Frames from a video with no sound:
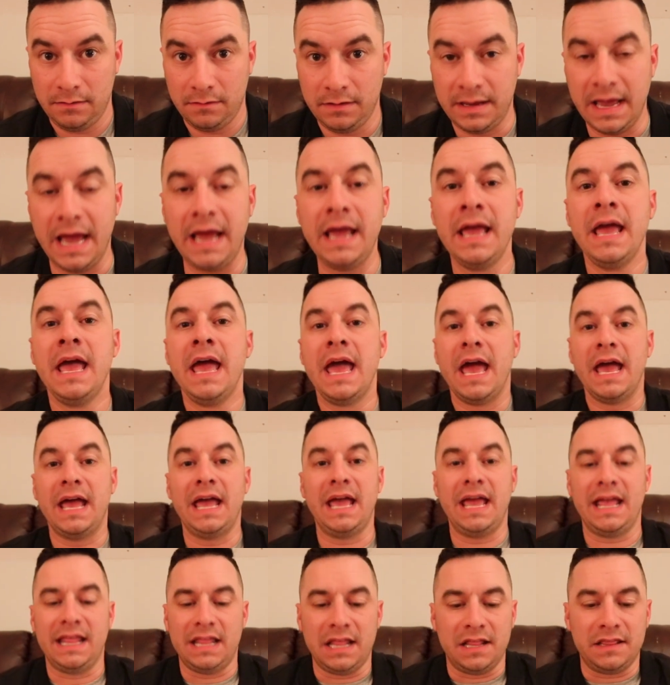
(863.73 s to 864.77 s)
Okay?
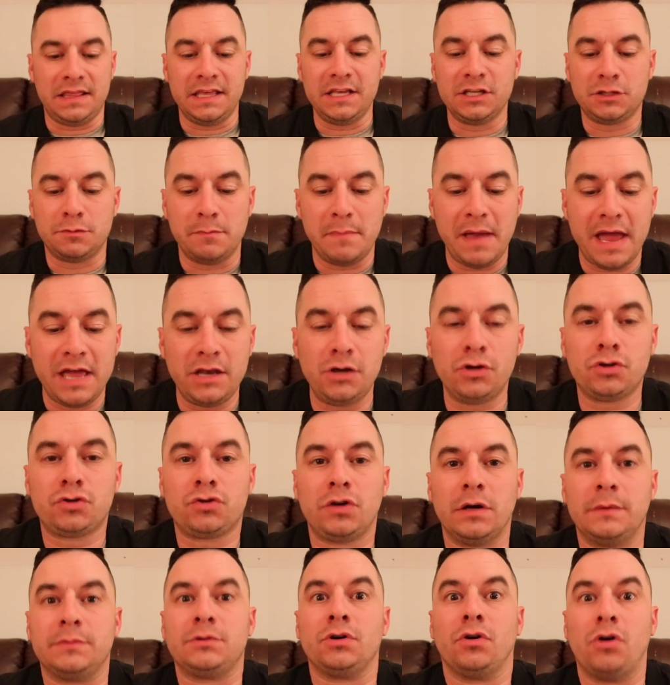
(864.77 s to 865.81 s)
And these
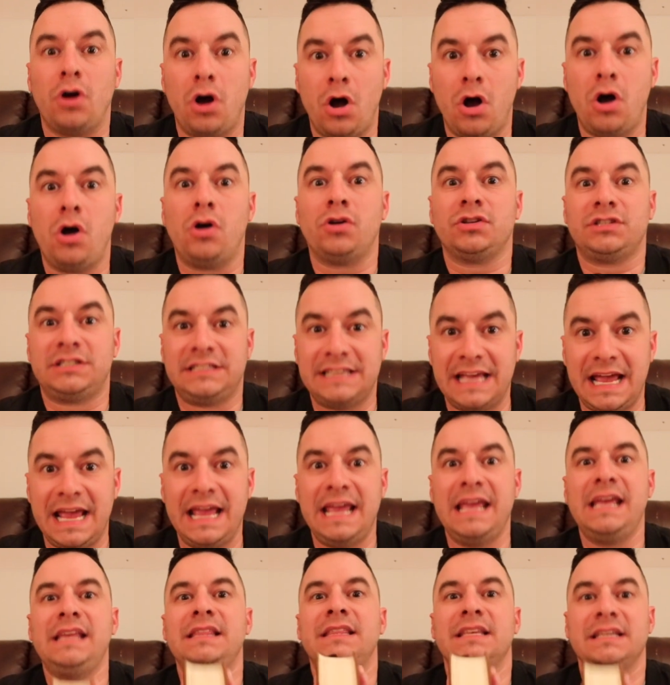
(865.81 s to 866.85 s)
manuscripts are all
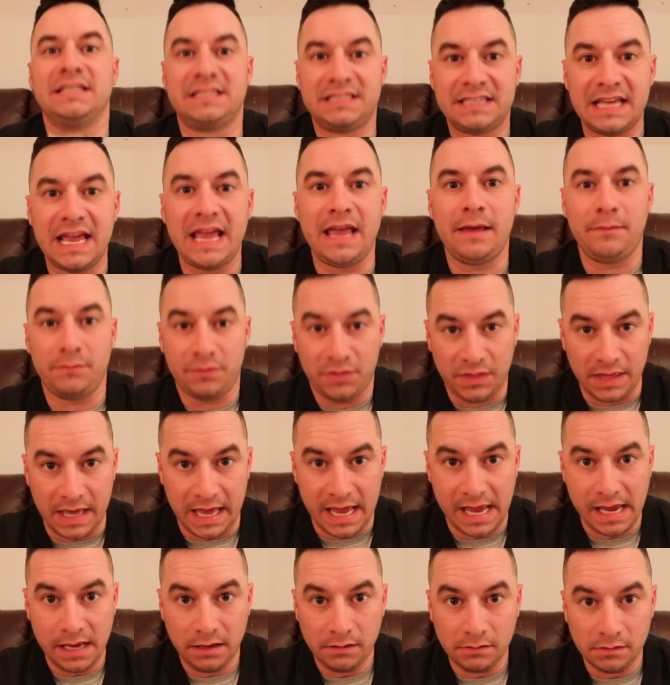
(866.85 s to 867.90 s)
saying the same
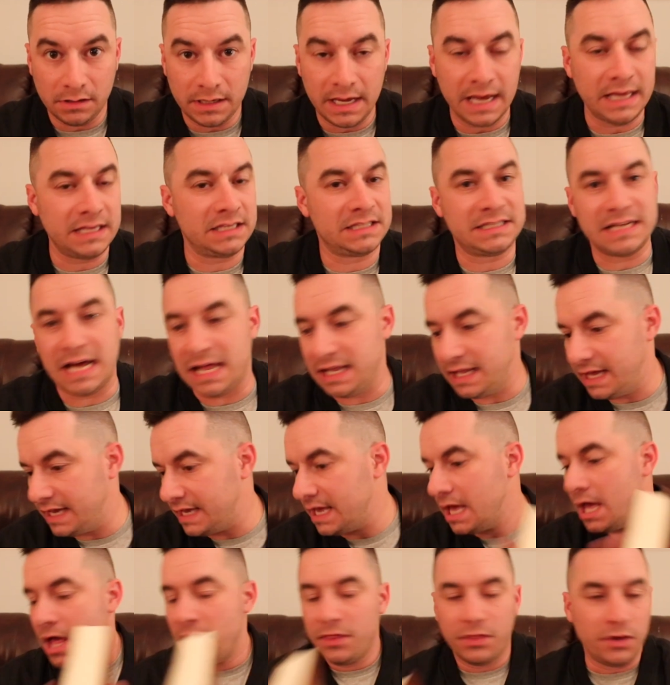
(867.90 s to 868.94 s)
thing. Okay? It's not
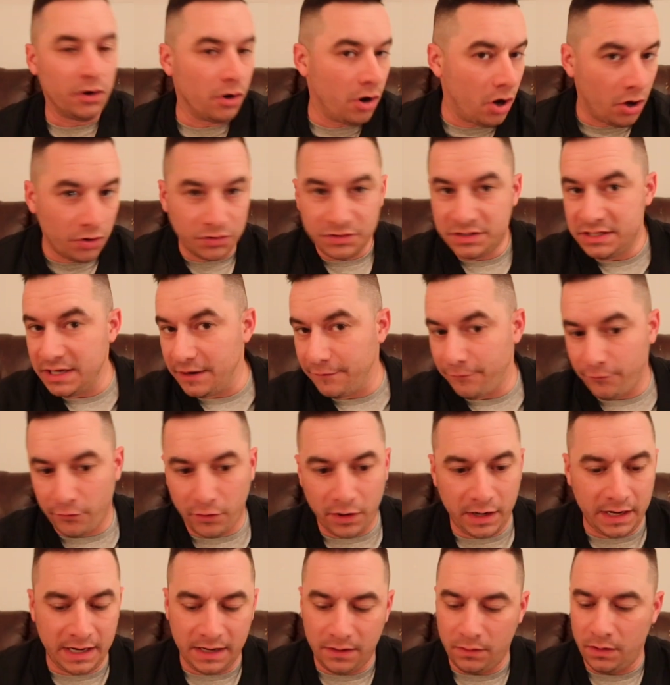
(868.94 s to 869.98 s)
like they're all
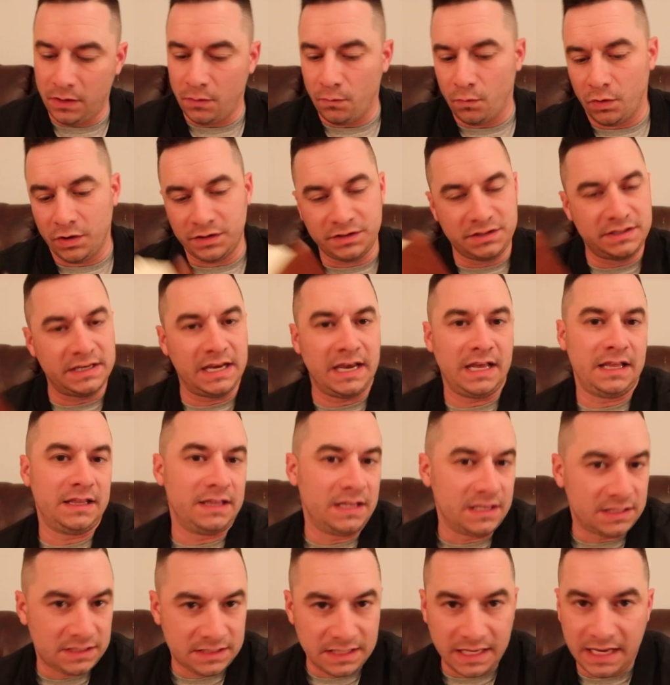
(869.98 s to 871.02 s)
different and one saying
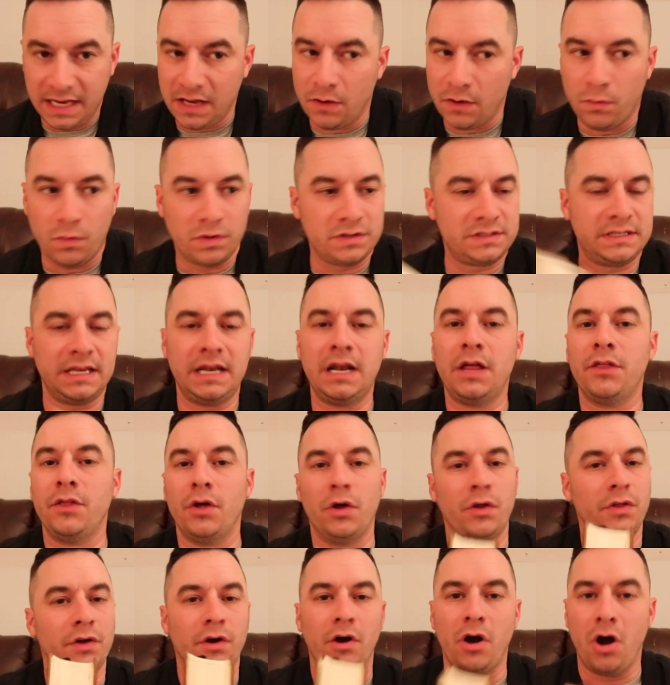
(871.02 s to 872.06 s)
this thing and one saying
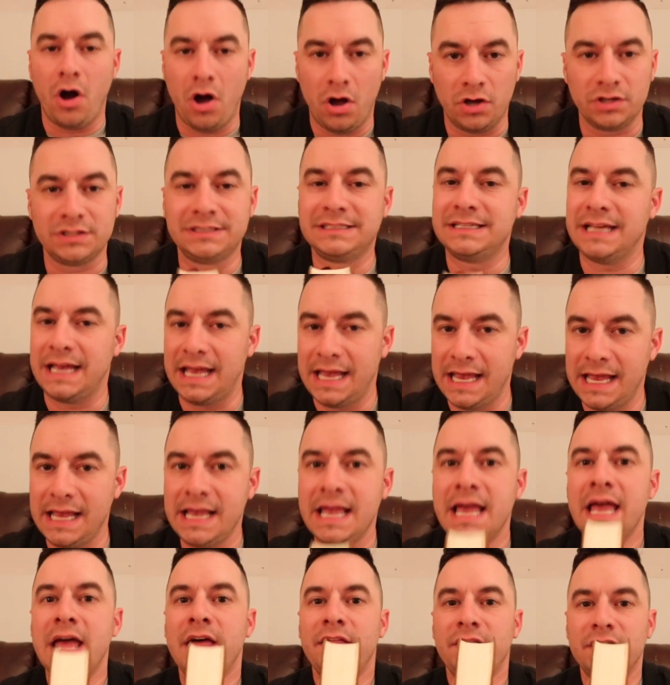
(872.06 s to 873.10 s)
that. They're all saying
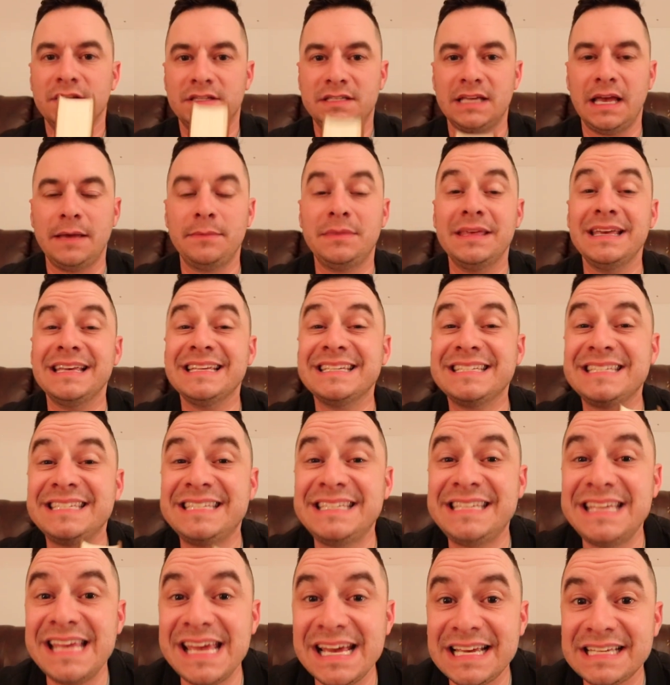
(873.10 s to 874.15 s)
the same thing.
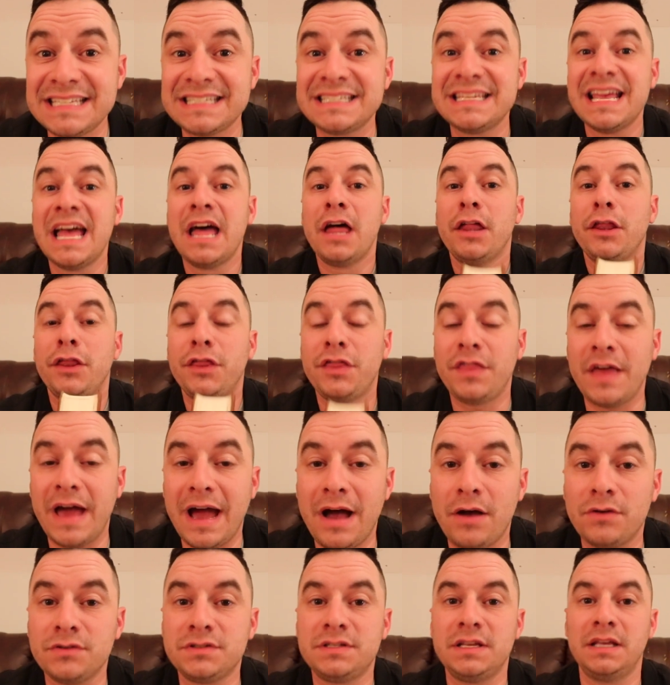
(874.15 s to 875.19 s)

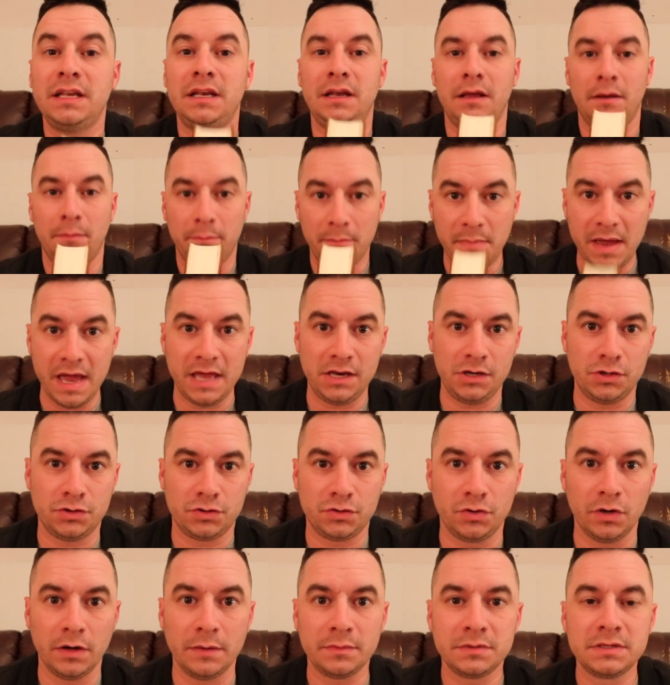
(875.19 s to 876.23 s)
6,000
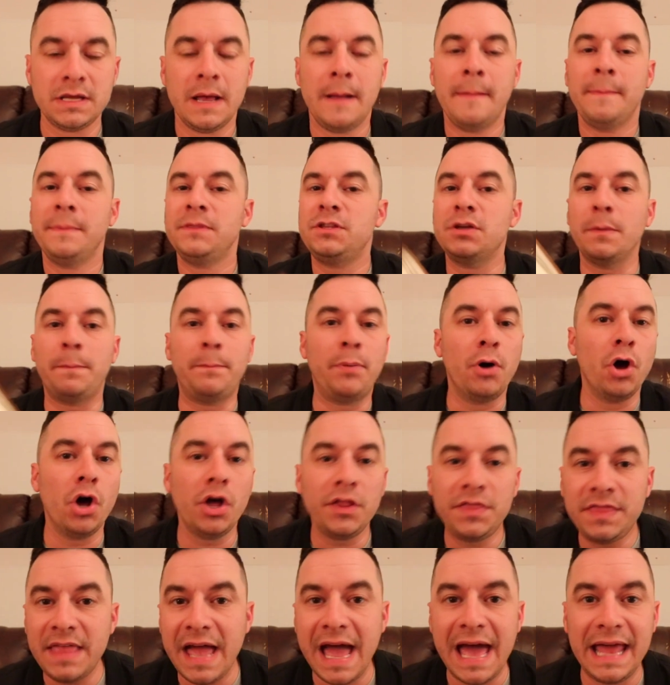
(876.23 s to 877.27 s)
manuscripts. To
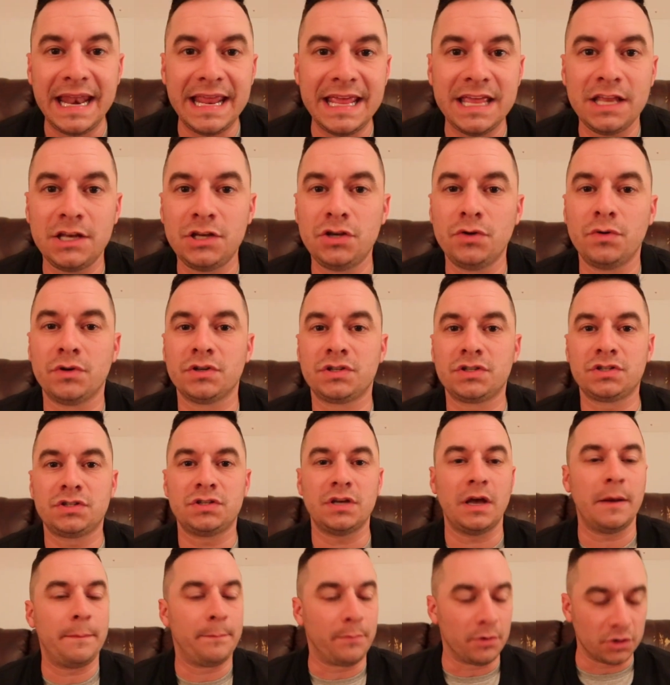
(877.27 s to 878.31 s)
put that into
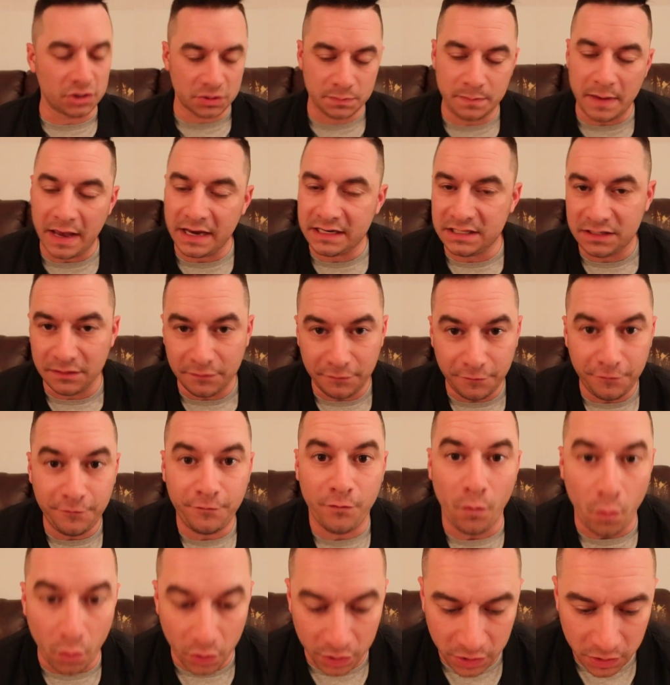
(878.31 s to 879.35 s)
a perspective
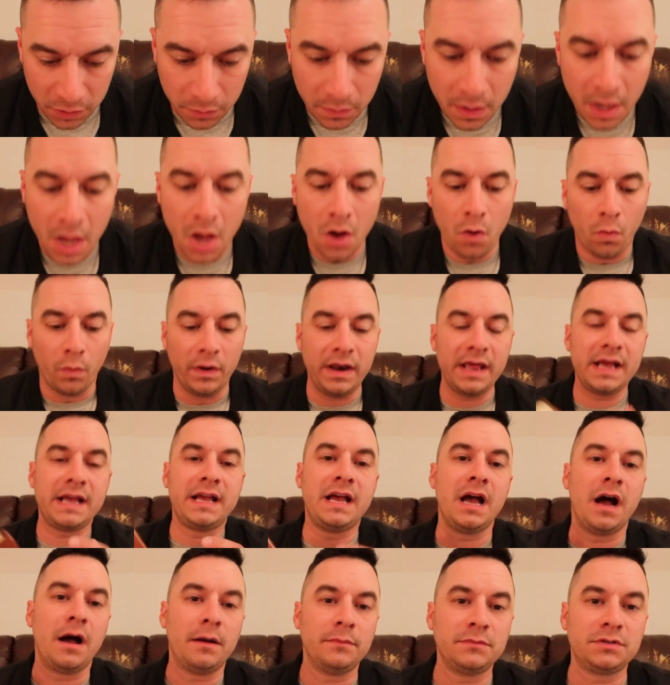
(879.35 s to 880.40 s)
for you, when it
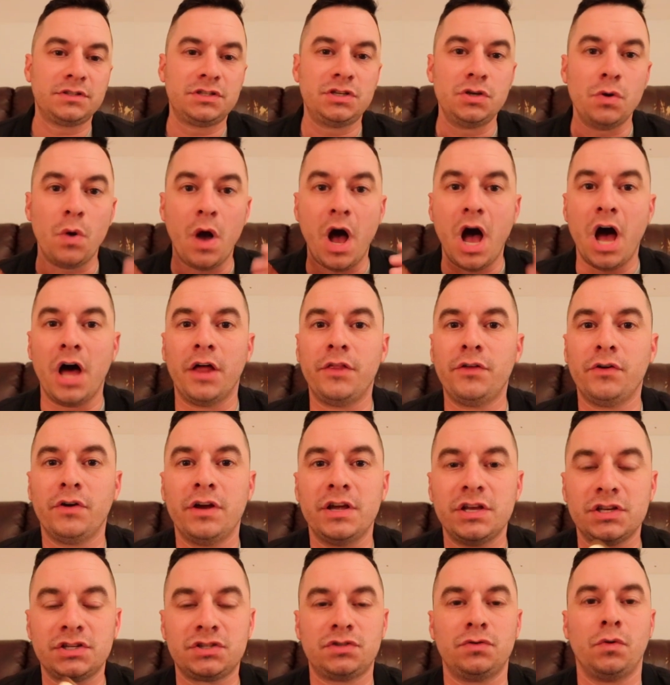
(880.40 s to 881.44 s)
comes to other
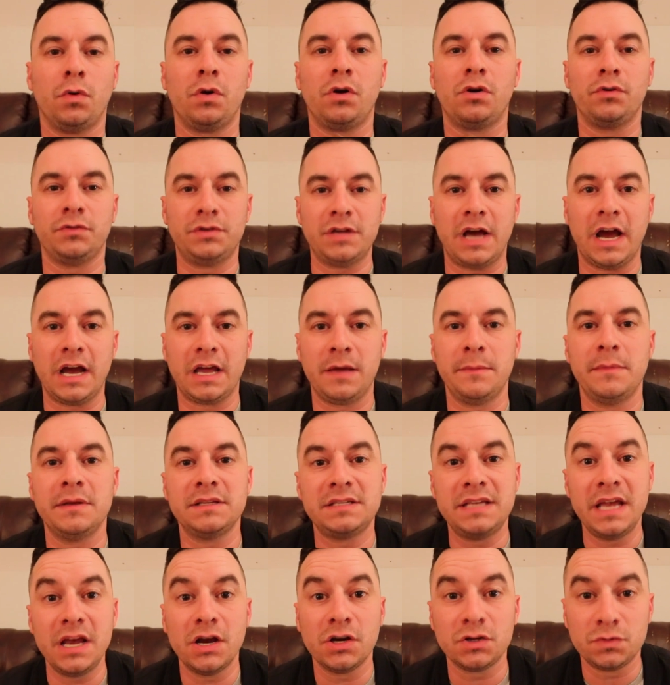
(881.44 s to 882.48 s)
historical
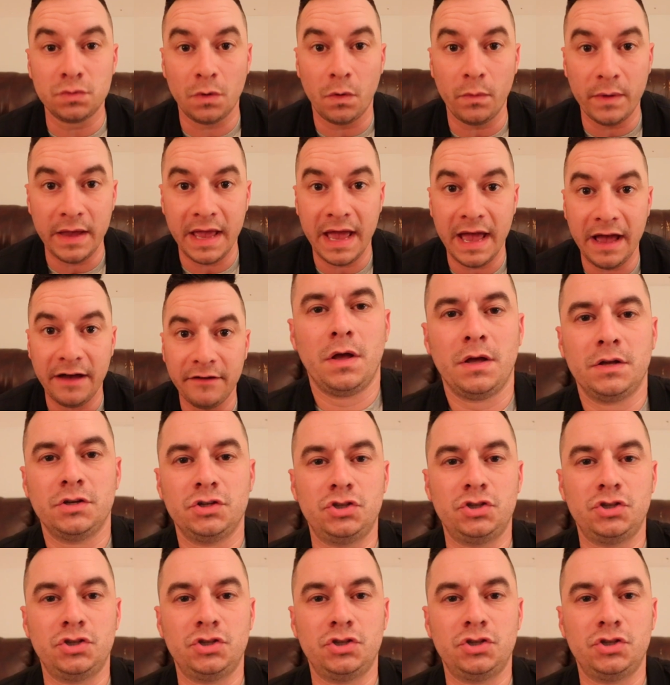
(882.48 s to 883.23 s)
documents, here's what we have.